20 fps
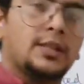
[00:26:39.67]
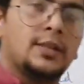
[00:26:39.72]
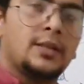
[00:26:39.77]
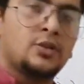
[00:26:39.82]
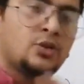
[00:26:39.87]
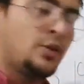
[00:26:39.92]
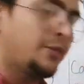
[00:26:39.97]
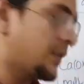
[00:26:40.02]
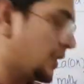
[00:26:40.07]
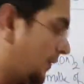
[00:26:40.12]

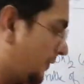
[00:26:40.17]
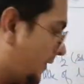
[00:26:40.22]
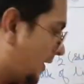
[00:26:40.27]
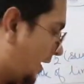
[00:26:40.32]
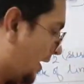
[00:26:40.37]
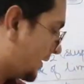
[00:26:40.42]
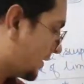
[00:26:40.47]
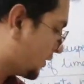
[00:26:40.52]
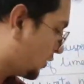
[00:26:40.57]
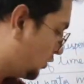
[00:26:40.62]
So if someone
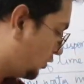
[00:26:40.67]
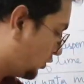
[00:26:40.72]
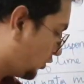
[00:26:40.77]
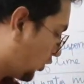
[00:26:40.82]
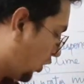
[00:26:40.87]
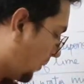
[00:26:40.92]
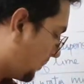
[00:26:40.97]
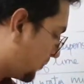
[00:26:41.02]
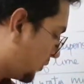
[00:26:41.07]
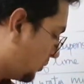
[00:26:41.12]
asks you
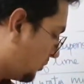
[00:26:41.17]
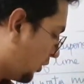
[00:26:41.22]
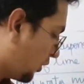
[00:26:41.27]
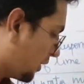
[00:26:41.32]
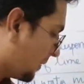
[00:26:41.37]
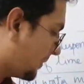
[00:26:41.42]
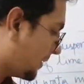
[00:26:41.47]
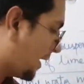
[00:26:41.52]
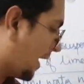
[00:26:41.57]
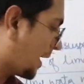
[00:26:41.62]
top to
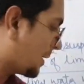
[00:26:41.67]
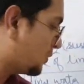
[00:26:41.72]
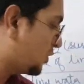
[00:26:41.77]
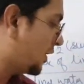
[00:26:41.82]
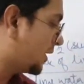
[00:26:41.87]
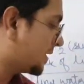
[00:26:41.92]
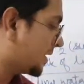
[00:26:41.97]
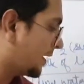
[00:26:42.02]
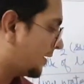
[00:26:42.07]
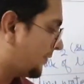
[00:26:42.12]
bottom
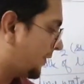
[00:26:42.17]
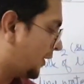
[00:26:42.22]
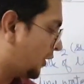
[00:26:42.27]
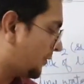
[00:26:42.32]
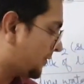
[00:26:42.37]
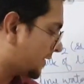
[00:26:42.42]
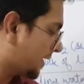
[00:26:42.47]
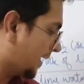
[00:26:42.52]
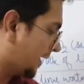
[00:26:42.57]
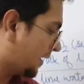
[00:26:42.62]
carbonate sulfate
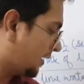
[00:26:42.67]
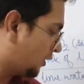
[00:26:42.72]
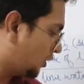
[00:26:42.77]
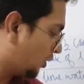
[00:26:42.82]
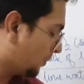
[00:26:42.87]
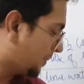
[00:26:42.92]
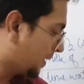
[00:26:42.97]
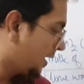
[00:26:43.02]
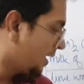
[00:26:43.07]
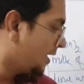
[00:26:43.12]
of second
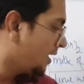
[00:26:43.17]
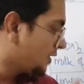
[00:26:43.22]
group,